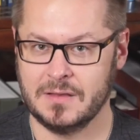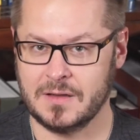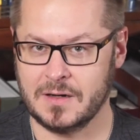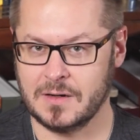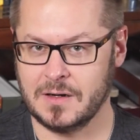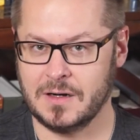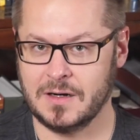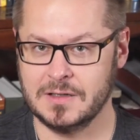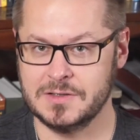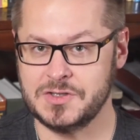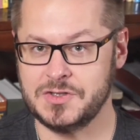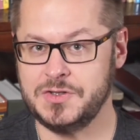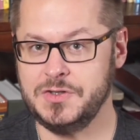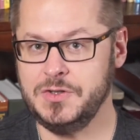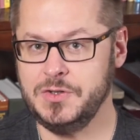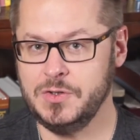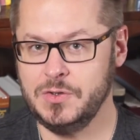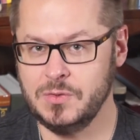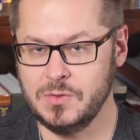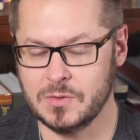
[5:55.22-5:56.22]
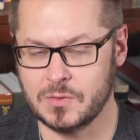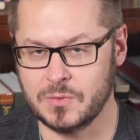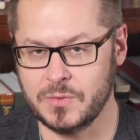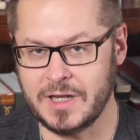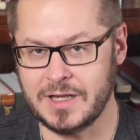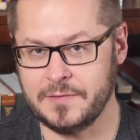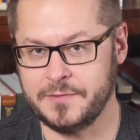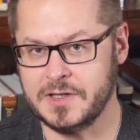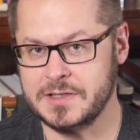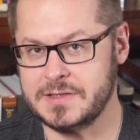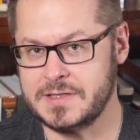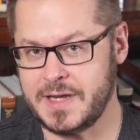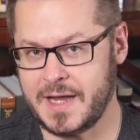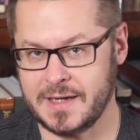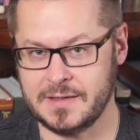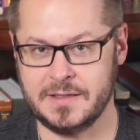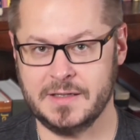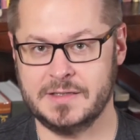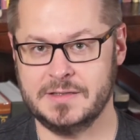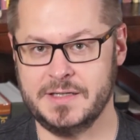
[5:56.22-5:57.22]
There are two relevant
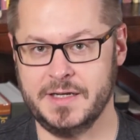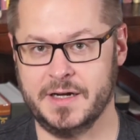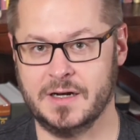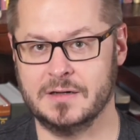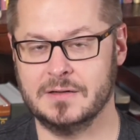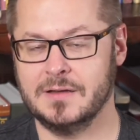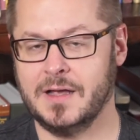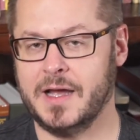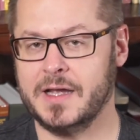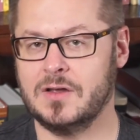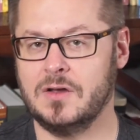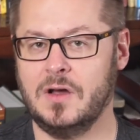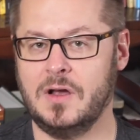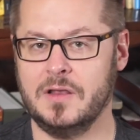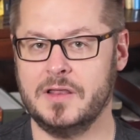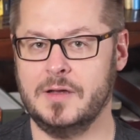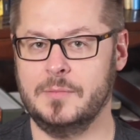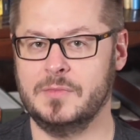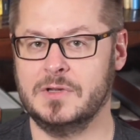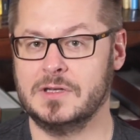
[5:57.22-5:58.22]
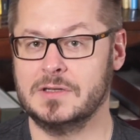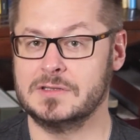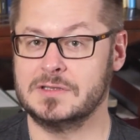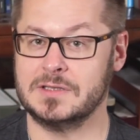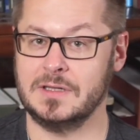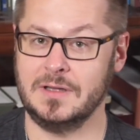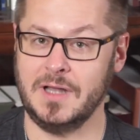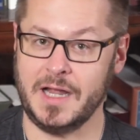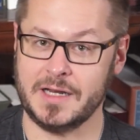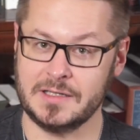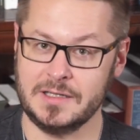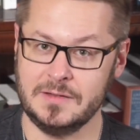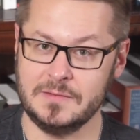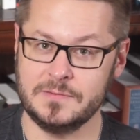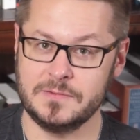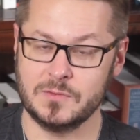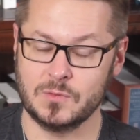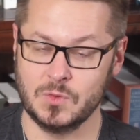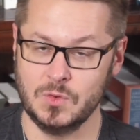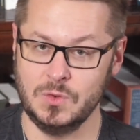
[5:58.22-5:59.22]
tactics here. I call them
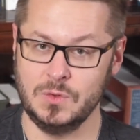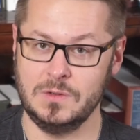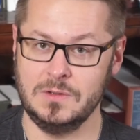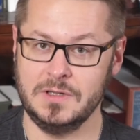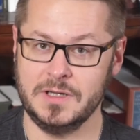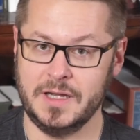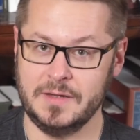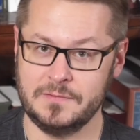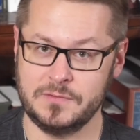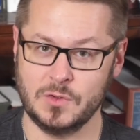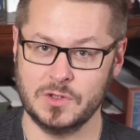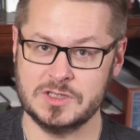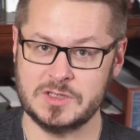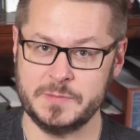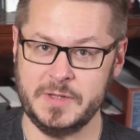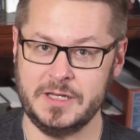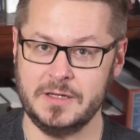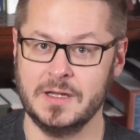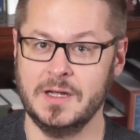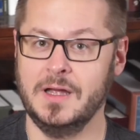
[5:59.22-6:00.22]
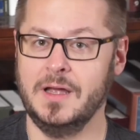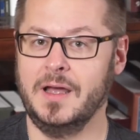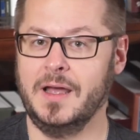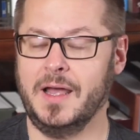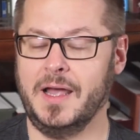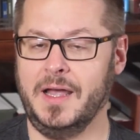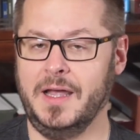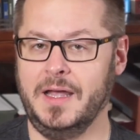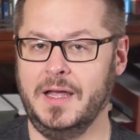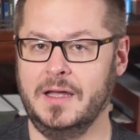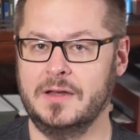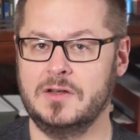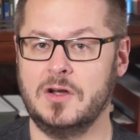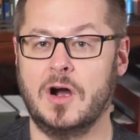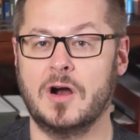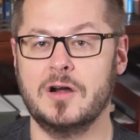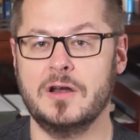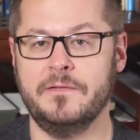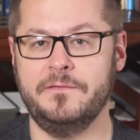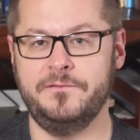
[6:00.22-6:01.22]
selective rule enforcement and
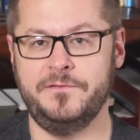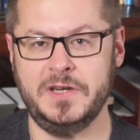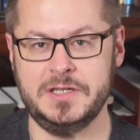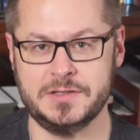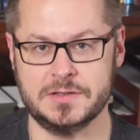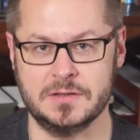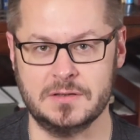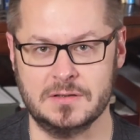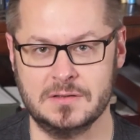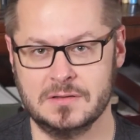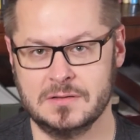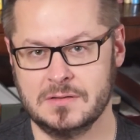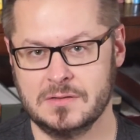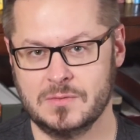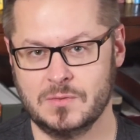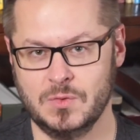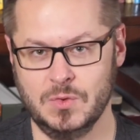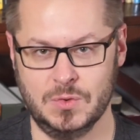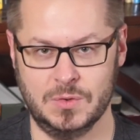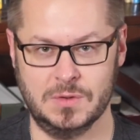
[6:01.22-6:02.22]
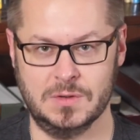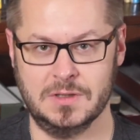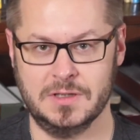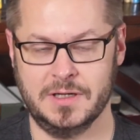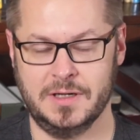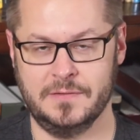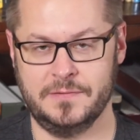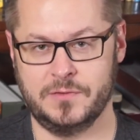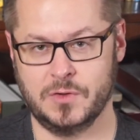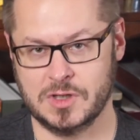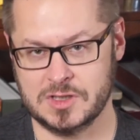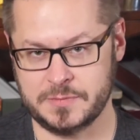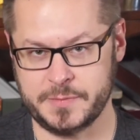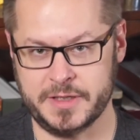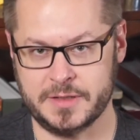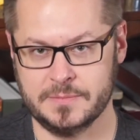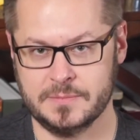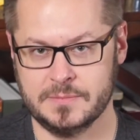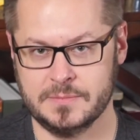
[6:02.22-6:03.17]
artificial rule enforcement.